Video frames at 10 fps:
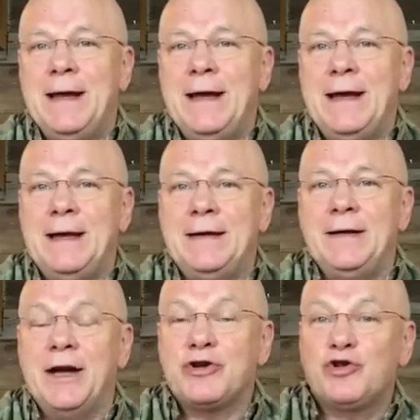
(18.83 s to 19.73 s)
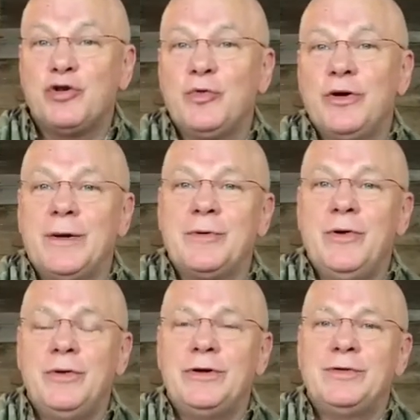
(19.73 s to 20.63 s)
And not sure where I'm
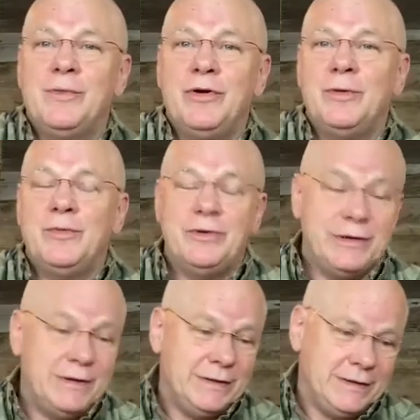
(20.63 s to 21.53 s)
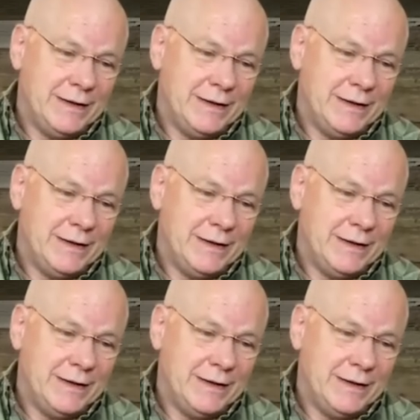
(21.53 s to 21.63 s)
going tomorrow morning,